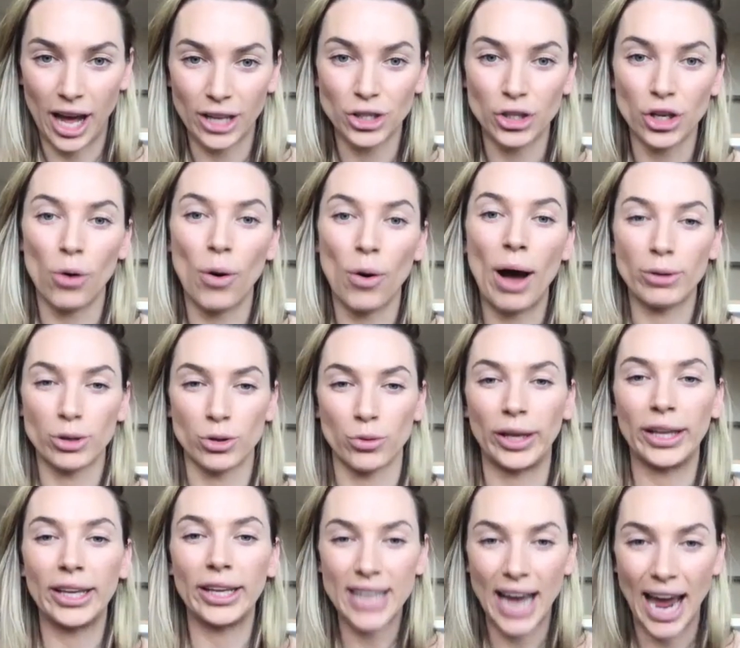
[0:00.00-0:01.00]
So I was
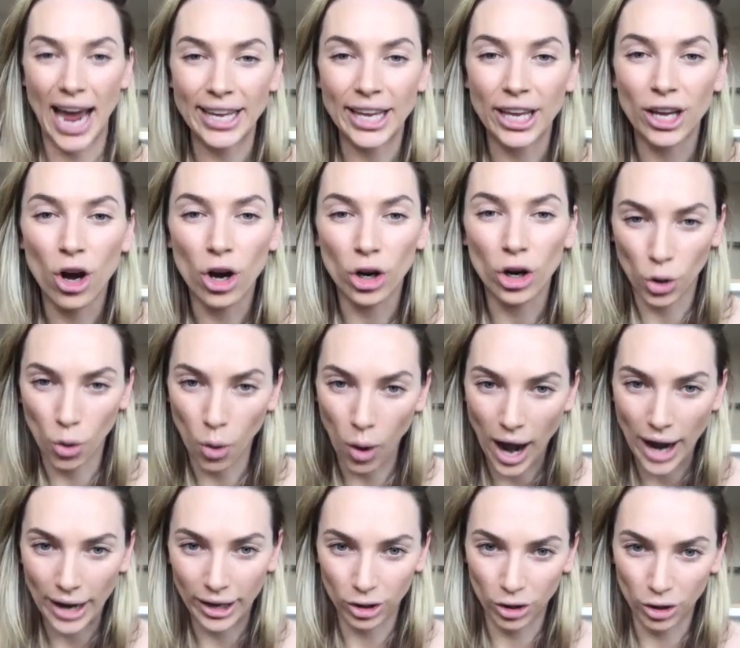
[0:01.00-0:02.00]
really taking on
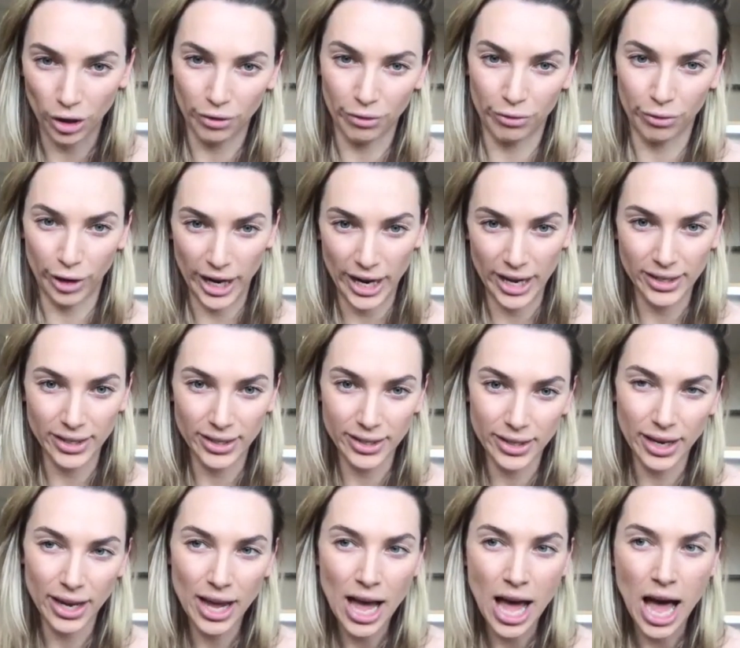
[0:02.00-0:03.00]
quite a lot of risk.